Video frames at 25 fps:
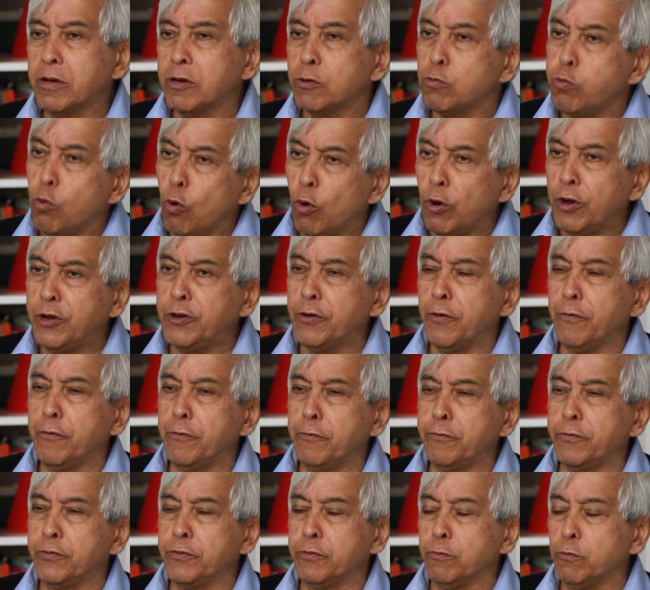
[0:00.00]
quality of
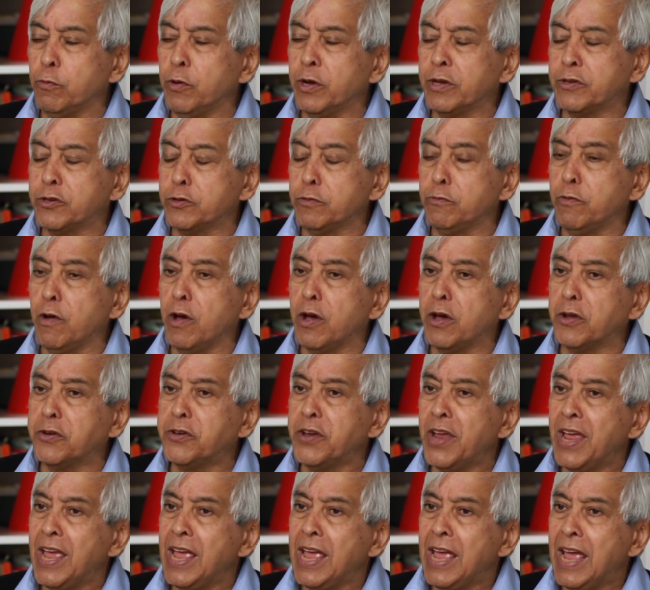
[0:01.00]
works of
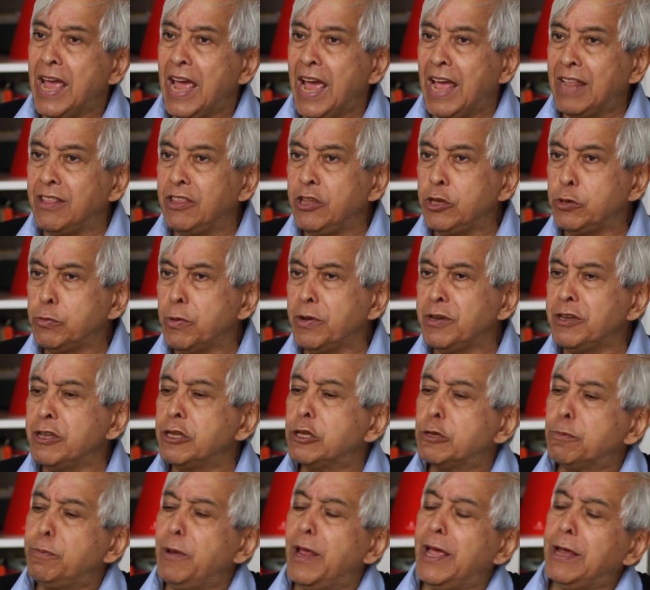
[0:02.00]
art, and these were
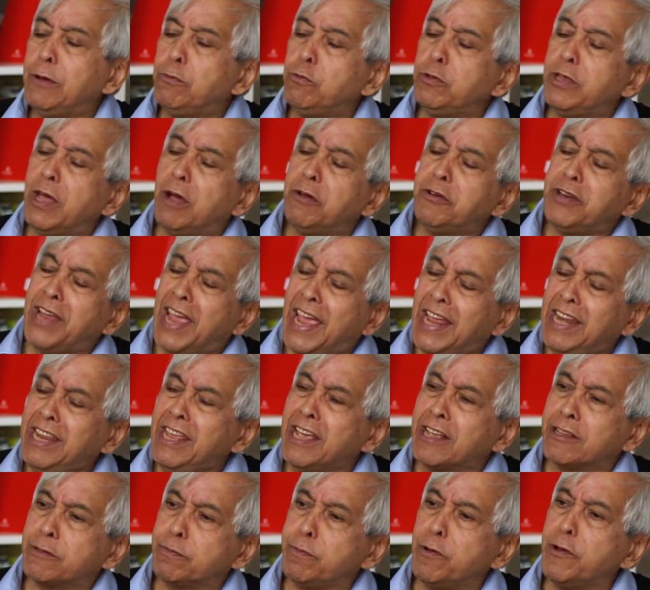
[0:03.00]
displayed without
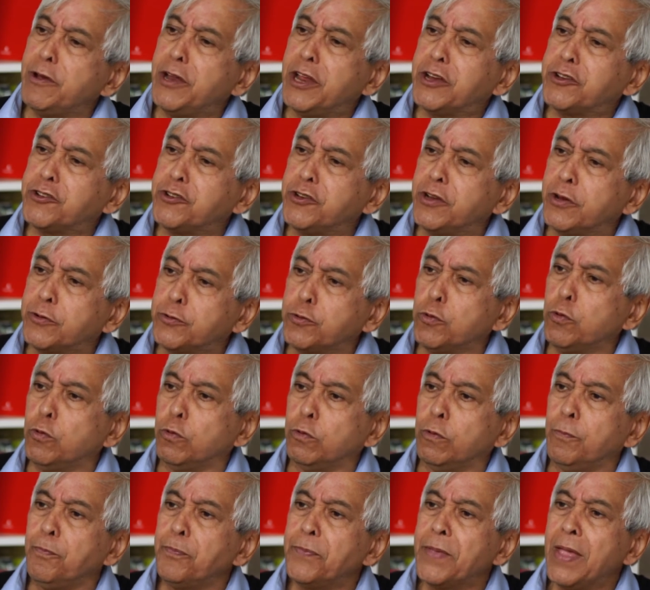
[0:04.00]
any explanation at
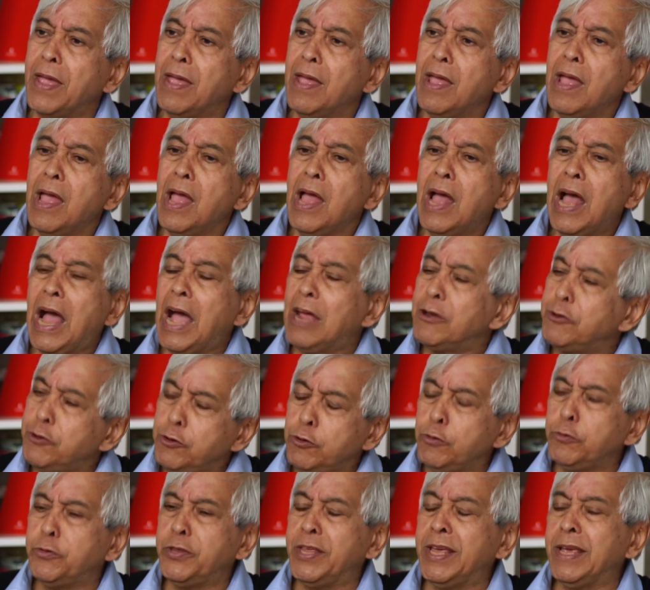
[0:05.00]
all. I
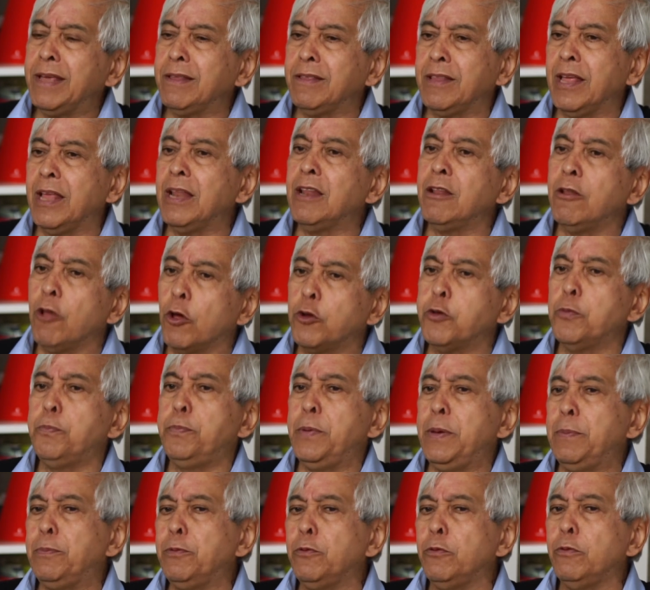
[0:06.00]
do think that a lot of
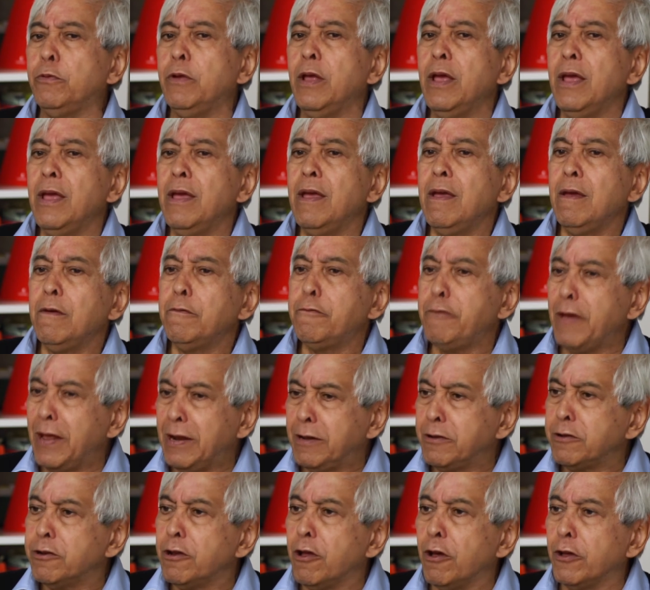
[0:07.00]
people
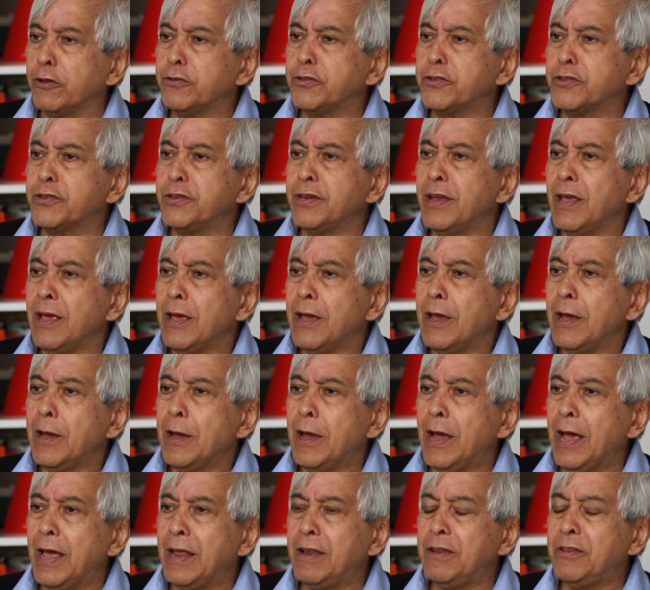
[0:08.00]
felt lost,
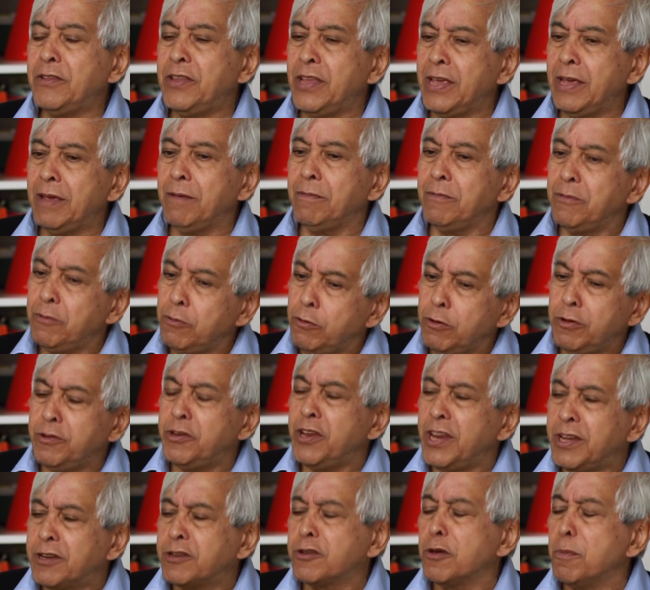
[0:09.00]
and they
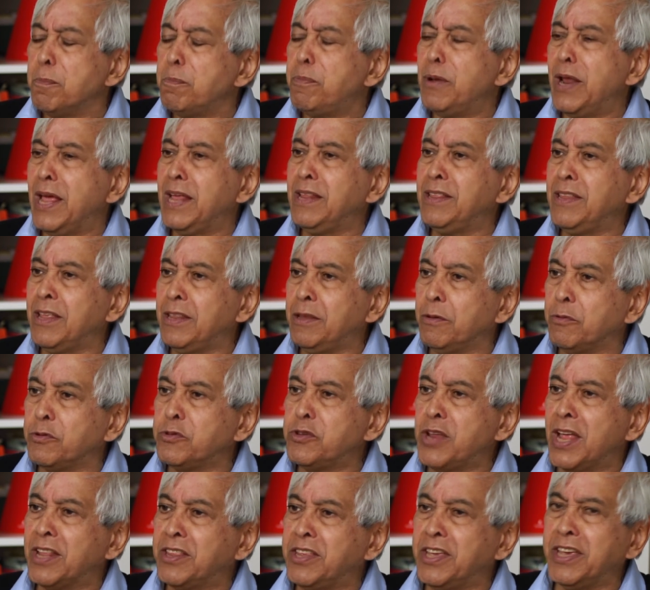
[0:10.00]
did complain that there
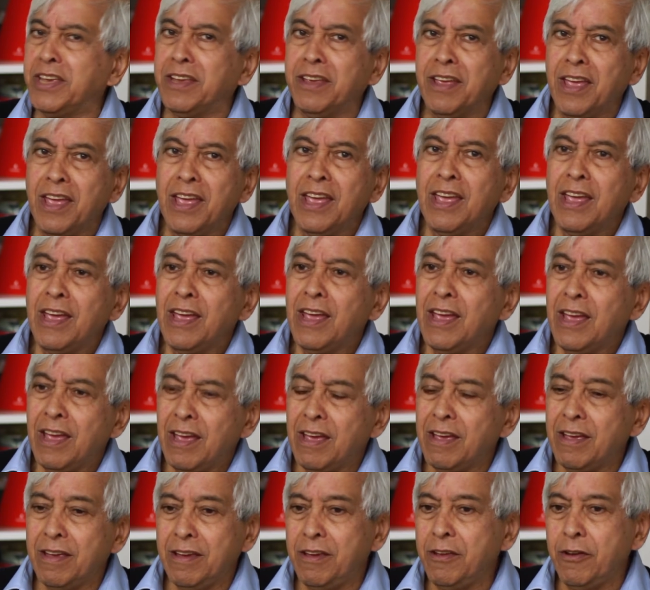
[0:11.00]
was nothing,
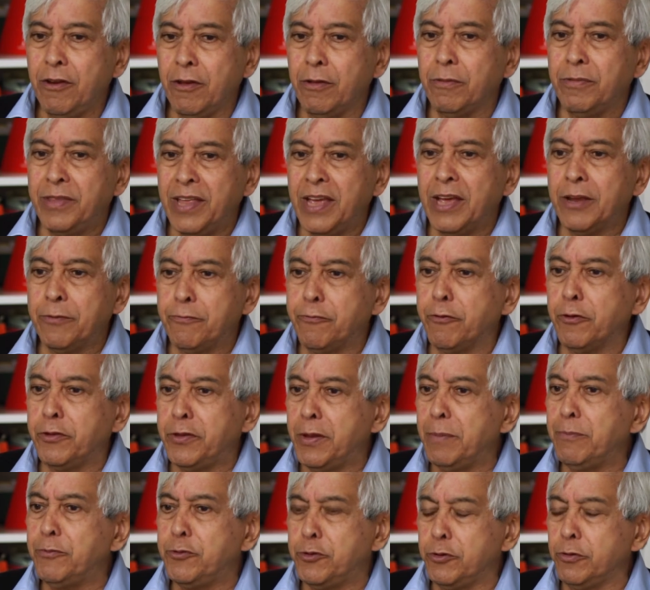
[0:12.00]
there for
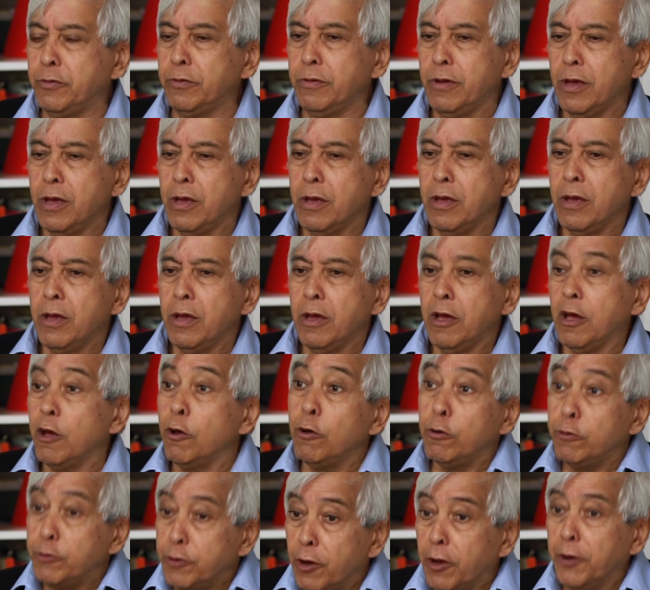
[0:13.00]
them to
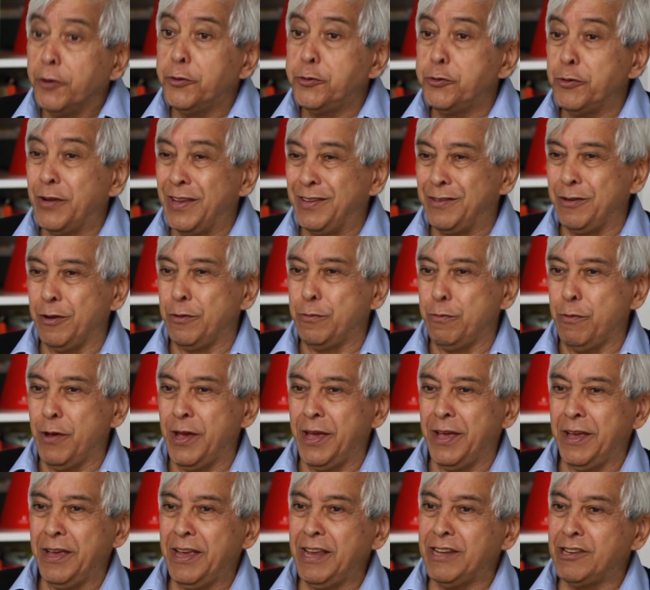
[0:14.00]
hold on to, as it
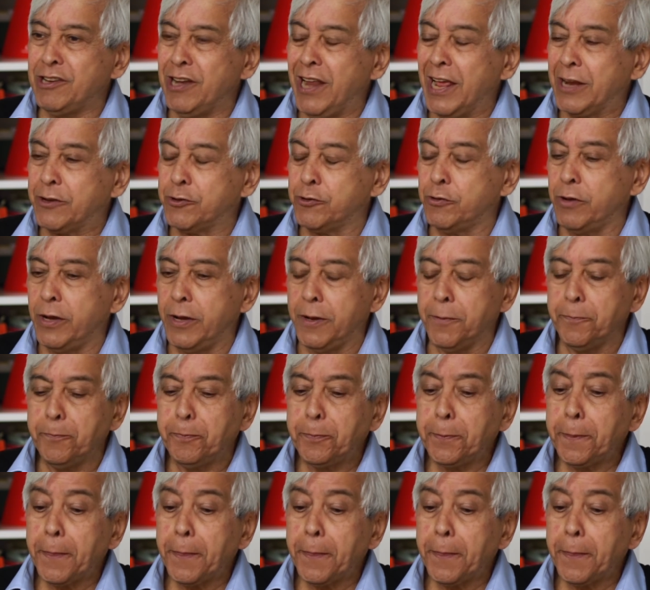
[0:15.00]
were, intellectually.